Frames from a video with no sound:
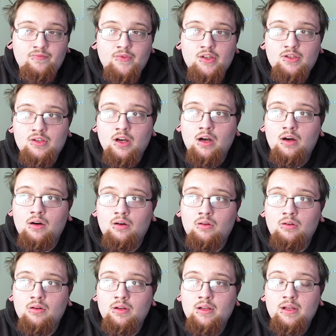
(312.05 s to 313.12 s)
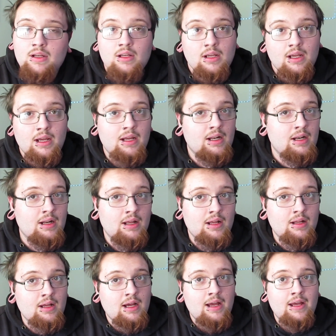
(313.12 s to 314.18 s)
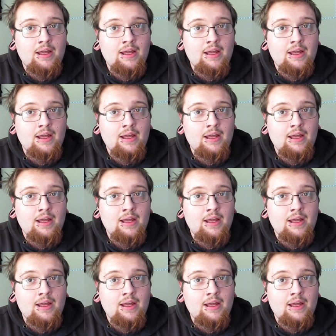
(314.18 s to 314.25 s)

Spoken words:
So, and I